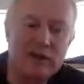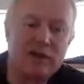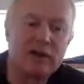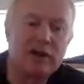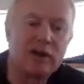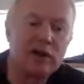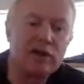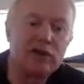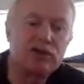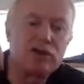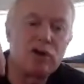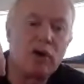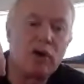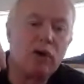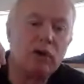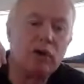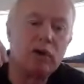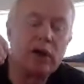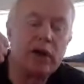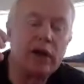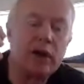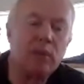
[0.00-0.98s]
It's not to
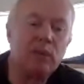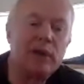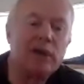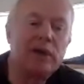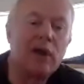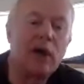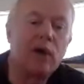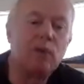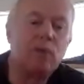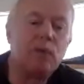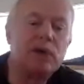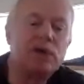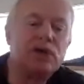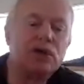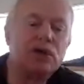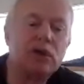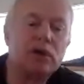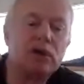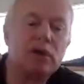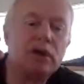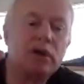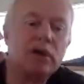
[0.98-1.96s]
control.
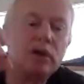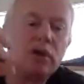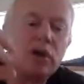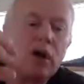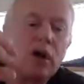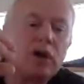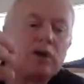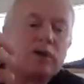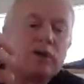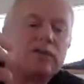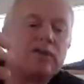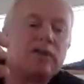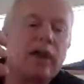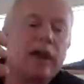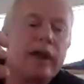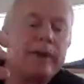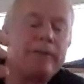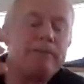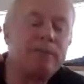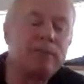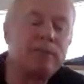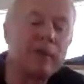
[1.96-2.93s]
We should
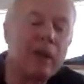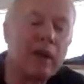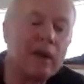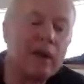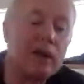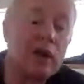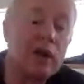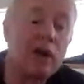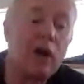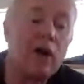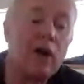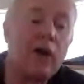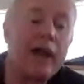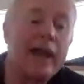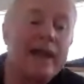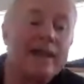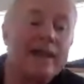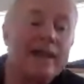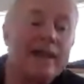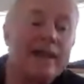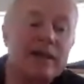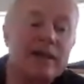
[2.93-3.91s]
not say, you
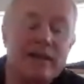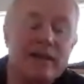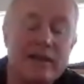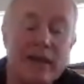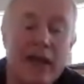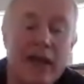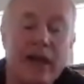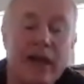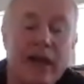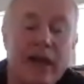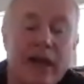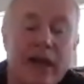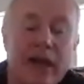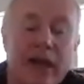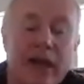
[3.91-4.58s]
know, is it